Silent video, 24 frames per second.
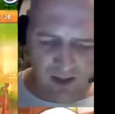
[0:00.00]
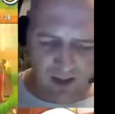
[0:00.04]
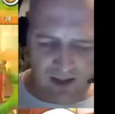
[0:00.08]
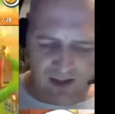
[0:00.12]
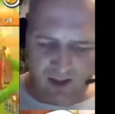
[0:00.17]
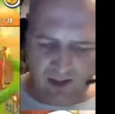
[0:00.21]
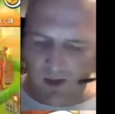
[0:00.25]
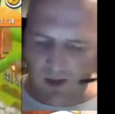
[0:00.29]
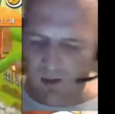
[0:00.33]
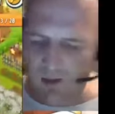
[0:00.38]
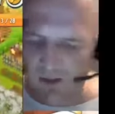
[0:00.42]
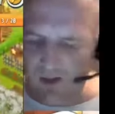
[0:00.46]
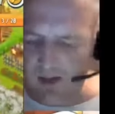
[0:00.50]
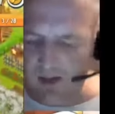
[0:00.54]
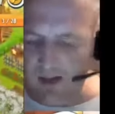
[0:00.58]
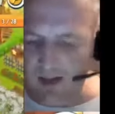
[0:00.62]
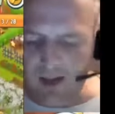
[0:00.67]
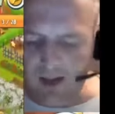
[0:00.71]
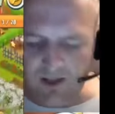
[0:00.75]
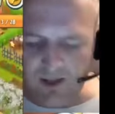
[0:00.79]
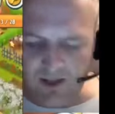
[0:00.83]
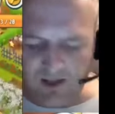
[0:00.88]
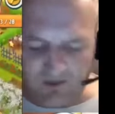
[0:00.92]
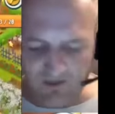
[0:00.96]
only
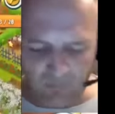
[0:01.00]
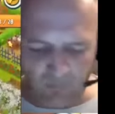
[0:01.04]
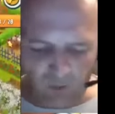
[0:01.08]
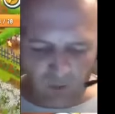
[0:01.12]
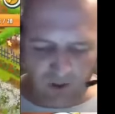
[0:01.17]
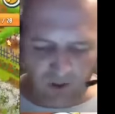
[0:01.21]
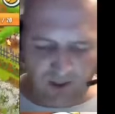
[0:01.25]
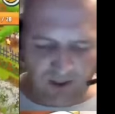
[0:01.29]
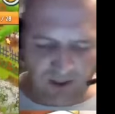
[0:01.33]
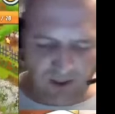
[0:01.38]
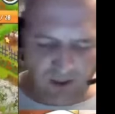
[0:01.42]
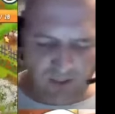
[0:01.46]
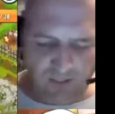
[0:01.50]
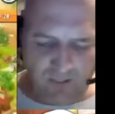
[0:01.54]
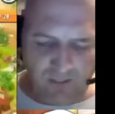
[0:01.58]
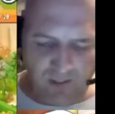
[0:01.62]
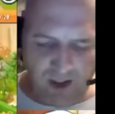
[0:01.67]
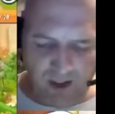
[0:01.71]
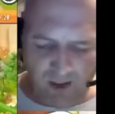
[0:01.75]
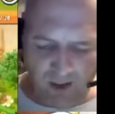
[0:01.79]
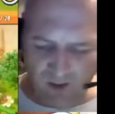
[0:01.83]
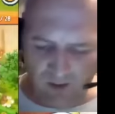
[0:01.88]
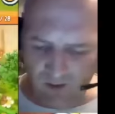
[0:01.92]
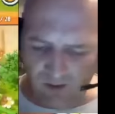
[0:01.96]
negative point
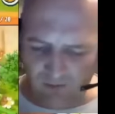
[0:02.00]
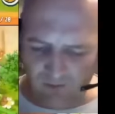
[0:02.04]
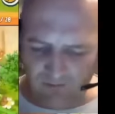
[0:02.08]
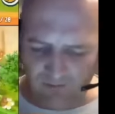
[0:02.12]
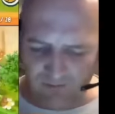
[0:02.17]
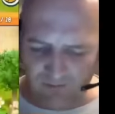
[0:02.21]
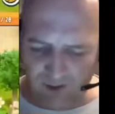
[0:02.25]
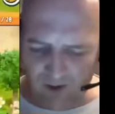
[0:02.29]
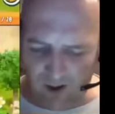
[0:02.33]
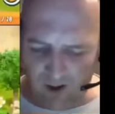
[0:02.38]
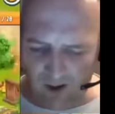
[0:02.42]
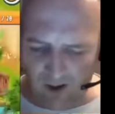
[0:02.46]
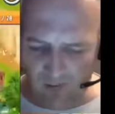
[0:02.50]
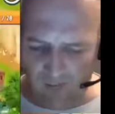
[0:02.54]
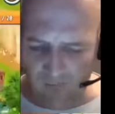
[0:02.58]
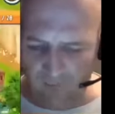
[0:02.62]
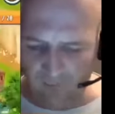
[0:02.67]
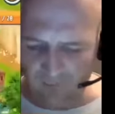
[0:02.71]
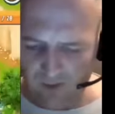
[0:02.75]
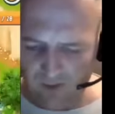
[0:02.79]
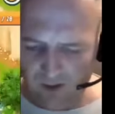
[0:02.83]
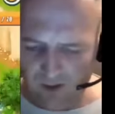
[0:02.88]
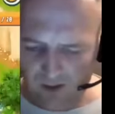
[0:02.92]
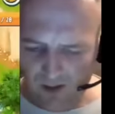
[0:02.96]
about your farm.
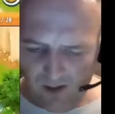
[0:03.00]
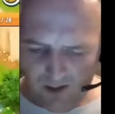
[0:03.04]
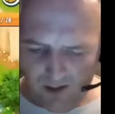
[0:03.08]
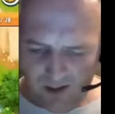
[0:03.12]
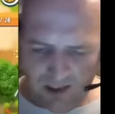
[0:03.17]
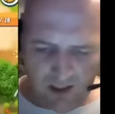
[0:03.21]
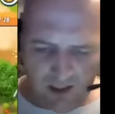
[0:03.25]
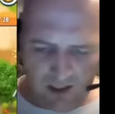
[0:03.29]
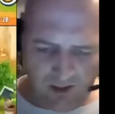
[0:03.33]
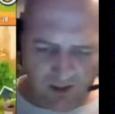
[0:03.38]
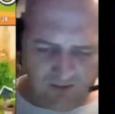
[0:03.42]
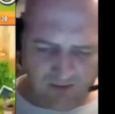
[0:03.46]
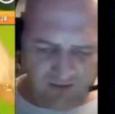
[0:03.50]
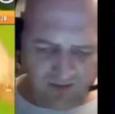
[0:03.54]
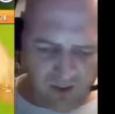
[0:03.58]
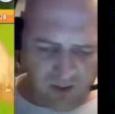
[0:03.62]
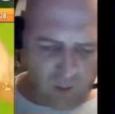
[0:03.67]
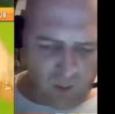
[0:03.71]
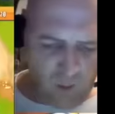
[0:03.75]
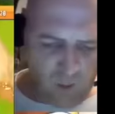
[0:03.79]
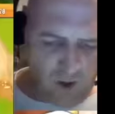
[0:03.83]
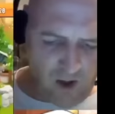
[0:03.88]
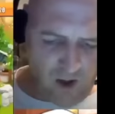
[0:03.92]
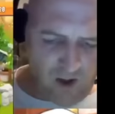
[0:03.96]
Now, if there
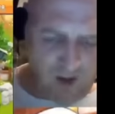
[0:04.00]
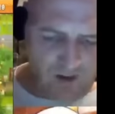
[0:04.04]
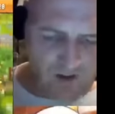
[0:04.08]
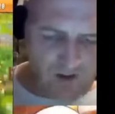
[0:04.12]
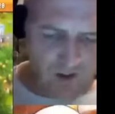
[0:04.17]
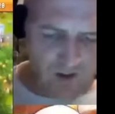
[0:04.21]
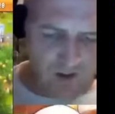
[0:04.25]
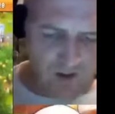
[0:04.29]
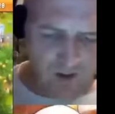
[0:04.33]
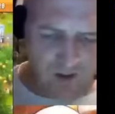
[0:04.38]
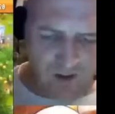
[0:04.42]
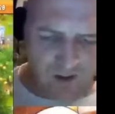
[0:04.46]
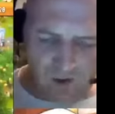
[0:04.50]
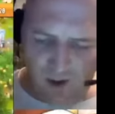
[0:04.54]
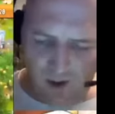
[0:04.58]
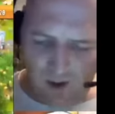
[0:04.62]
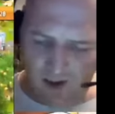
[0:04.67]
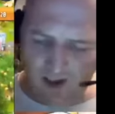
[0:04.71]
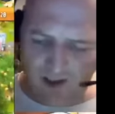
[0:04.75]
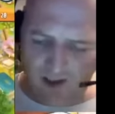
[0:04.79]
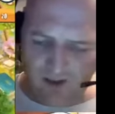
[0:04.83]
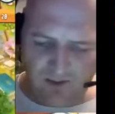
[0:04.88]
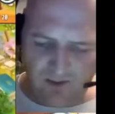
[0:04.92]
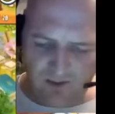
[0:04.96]
were those two
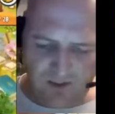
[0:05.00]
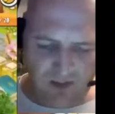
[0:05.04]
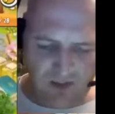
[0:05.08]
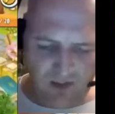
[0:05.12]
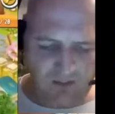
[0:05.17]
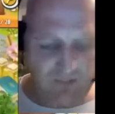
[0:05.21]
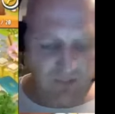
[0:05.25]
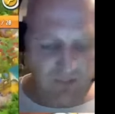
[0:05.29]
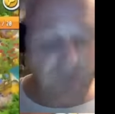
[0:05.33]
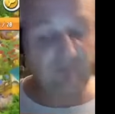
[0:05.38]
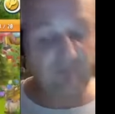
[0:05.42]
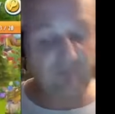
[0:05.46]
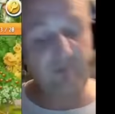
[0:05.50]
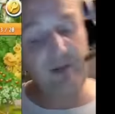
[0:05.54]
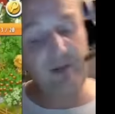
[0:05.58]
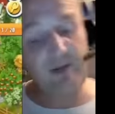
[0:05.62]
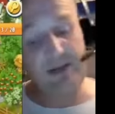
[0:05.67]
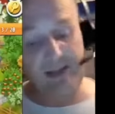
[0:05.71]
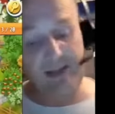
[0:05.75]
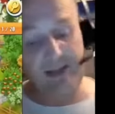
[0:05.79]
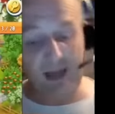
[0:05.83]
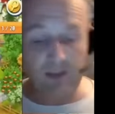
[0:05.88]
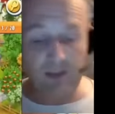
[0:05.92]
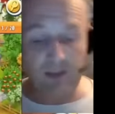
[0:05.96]
items, I would be really
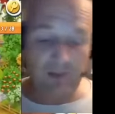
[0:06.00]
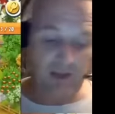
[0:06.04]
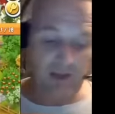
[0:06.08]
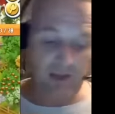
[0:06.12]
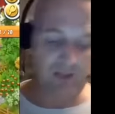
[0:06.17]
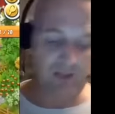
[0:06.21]
happy at this